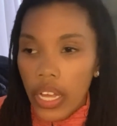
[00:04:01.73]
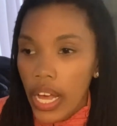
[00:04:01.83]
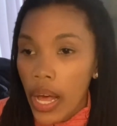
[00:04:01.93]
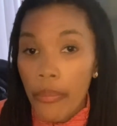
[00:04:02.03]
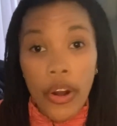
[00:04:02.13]

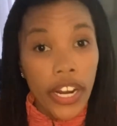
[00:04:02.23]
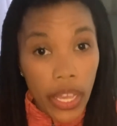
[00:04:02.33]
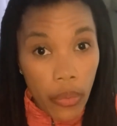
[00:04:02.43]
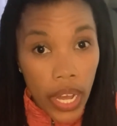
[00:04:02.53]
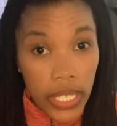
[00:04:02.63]

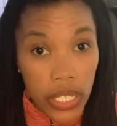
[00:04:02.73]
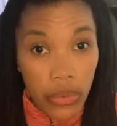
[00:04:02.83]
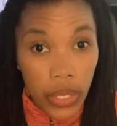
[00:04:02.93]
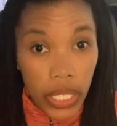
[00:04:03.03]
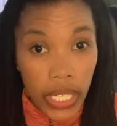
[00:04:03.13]
Market Watch is
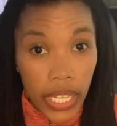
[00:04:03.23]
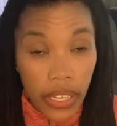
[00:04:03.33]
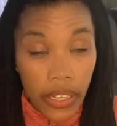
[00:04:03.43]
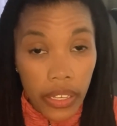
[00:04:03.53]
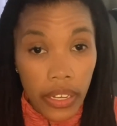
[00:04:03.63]
another
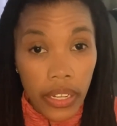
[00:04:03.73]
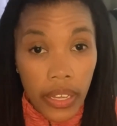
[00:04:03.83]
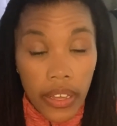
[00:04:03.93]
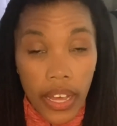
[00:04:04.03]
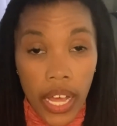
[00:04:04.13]
good
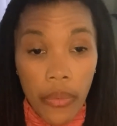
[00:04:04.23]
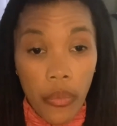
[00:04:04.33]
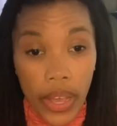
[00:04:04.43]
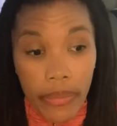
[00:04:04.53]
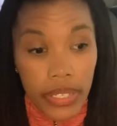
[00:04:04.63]

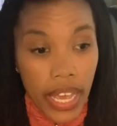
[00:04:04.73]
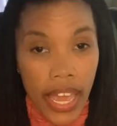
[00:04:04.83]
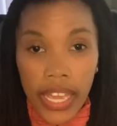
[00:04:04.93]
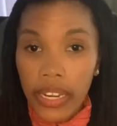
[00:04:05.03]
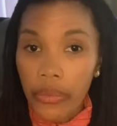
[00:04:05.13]

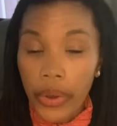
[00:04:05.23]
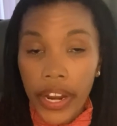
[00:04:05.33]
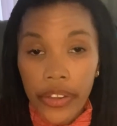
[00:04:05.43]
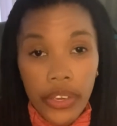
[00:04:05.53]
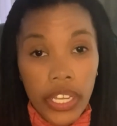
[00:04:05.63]
website where
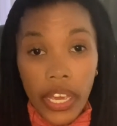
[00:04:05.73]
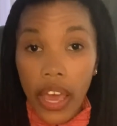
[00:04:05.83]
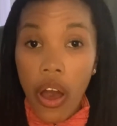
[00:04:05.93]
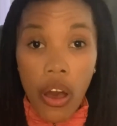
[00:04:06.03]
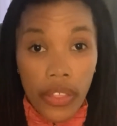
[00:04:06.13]
you can get
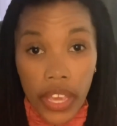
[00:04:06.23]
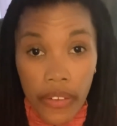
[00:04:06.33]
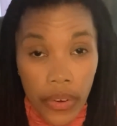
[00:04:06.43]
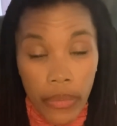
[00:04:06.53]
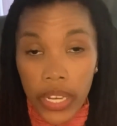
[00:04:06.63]
all the
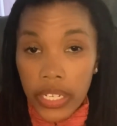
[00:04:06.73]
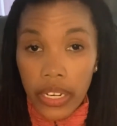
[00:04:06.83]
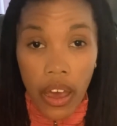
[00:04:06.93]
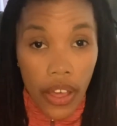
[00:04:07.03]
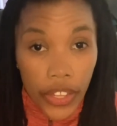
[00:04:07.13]
information,
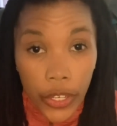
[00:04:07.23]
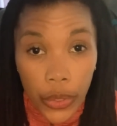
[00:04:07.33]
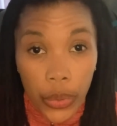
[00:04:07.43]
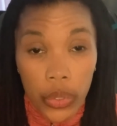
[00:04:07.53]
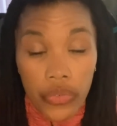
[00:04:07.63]
all the
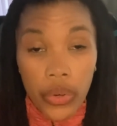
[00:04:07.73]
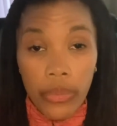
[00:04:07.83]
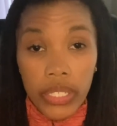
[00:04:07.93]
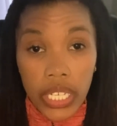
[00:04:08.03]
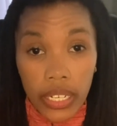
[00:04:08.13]
news for a
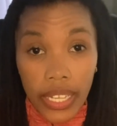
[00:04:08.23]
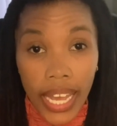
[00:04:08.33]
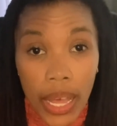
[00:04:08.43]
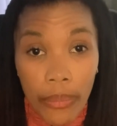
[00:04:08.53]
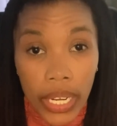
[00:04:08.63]
particular
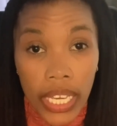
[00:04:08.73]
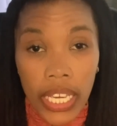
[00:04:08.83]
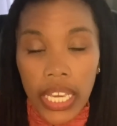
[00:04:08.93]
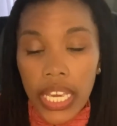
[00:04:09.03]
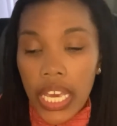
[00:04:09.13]

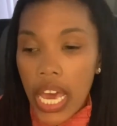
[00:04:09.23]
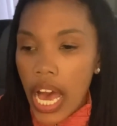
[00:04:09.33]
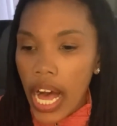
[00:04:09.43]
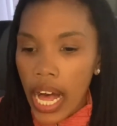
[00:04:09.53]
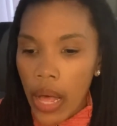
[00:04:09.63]
company,
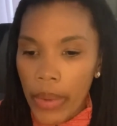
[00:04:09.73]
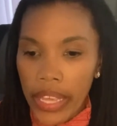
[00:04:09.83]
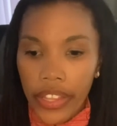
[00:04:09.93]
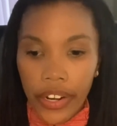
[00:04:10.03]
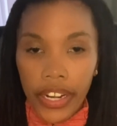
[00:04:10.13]

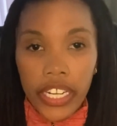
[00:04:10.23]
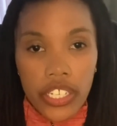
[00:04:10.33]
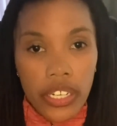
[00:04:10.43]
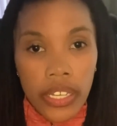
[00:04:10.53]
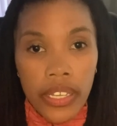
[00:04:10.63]
and their
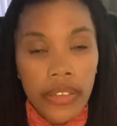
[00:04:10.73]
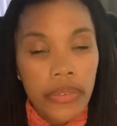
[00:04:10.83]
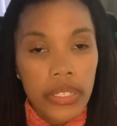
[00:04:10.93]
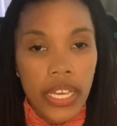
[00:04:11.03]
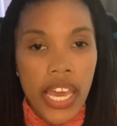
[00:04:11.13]

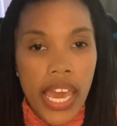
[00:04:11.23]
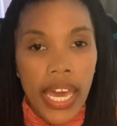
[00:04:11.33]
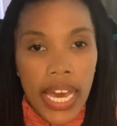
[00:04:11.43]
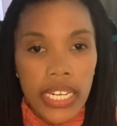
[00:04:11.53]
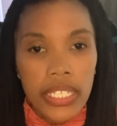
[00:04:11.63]
initiatives, and
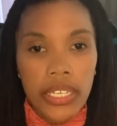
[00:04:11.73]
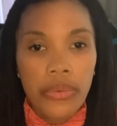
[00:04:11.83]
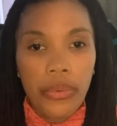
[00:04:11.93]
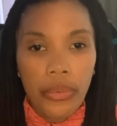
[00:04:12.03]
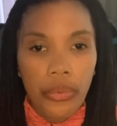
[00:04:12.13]
kind of see,
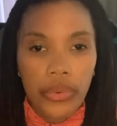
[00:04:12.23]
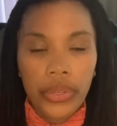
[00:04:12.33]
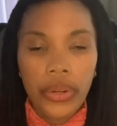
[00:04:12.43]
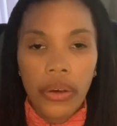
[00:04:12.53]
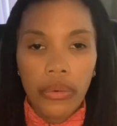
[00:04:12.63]

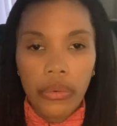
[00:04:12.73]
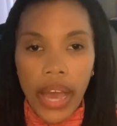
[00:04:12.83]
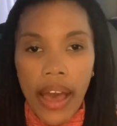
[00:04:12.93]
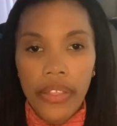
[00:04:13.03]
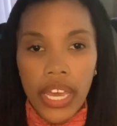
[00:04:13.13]

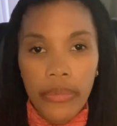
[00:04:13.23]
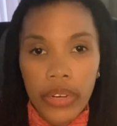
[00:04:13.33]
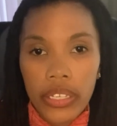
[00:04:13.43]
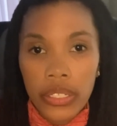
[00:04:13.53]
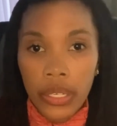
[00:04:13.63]
how the
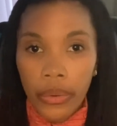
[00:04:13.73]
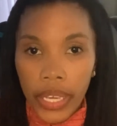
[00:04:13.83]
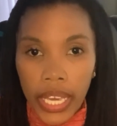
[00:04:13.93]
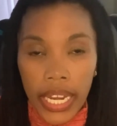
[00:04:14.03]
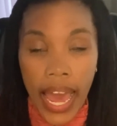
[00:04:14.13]
company is
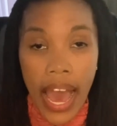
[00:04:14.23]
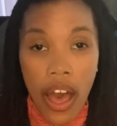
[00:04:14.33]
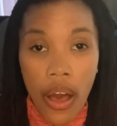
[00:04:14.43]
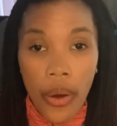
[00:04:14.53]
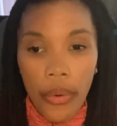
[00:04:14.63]
doing, and
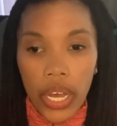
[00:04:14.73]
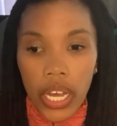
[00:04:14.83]
how,